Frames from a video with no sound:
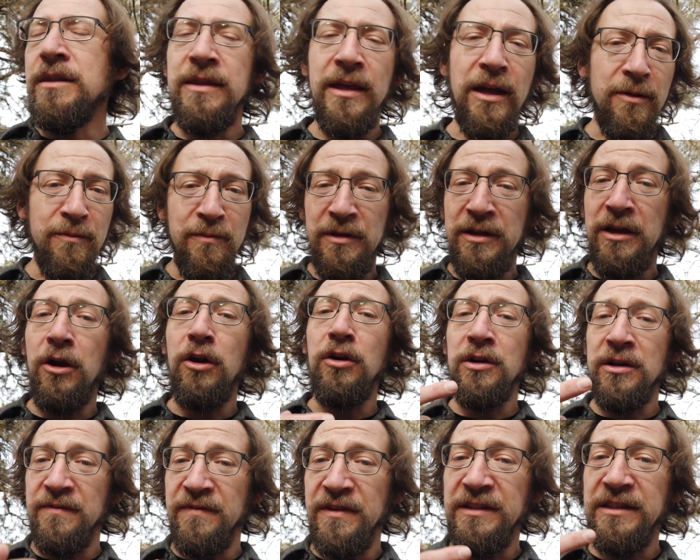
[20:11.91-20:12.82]
but
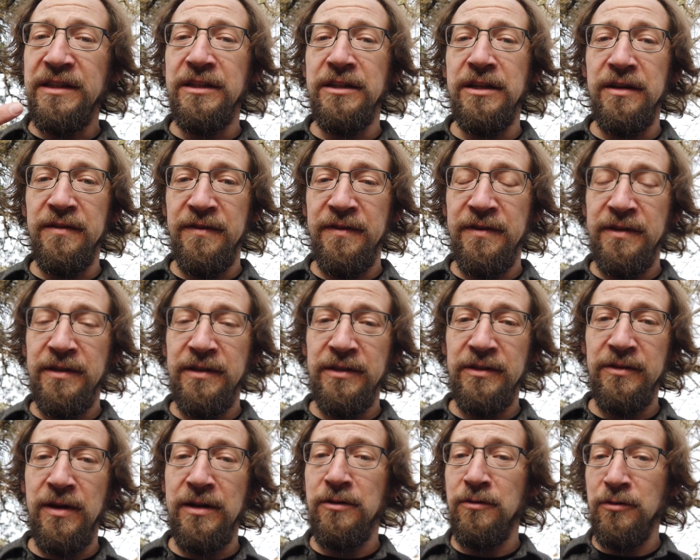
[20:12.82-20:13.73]
aren't convincing enough,
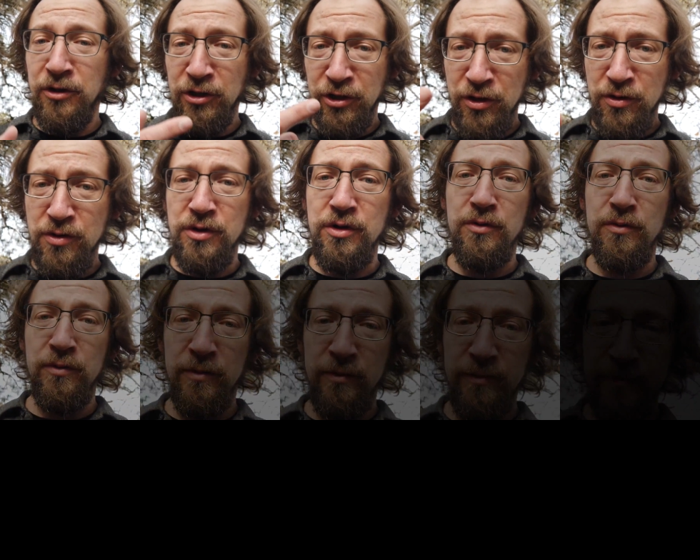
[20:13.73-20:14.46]
so I don't show you.